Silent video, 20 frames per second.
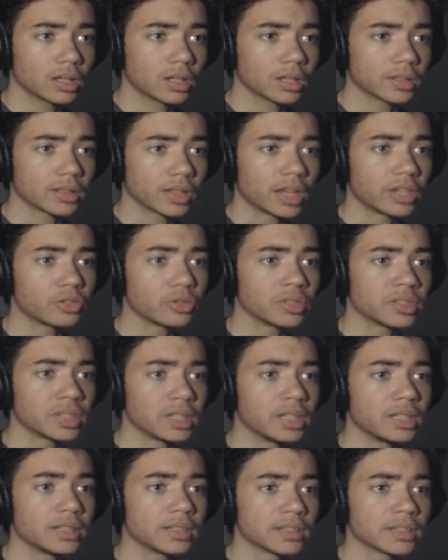There's an entrance
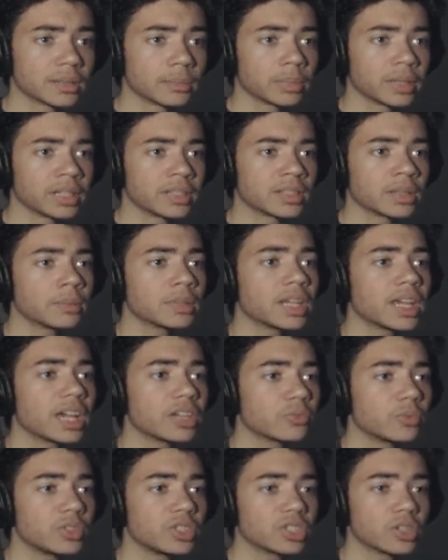leading to someplace. Someday,
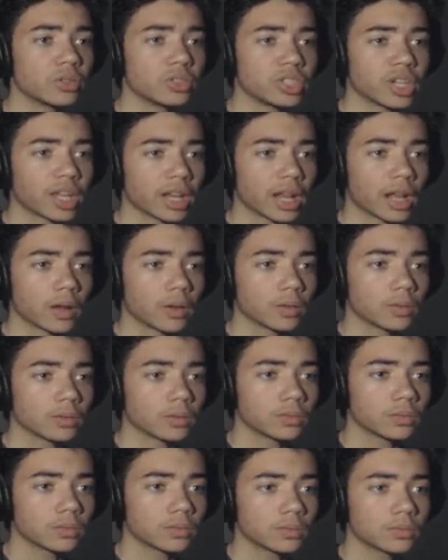as we should go check it out.
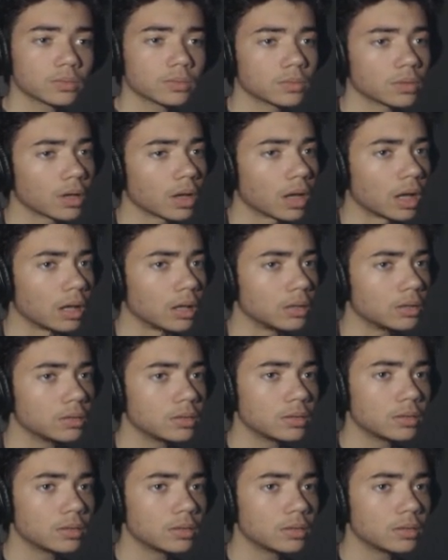Huh.